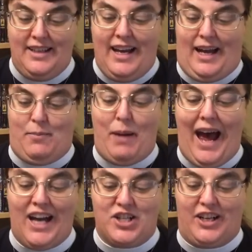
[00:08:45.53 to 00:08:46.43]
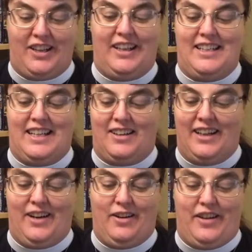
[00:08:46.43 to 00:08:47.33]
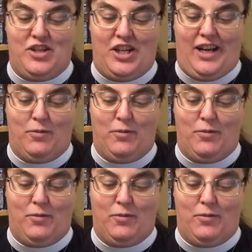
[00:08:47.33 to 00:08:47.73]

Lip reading: and passionately declared that she had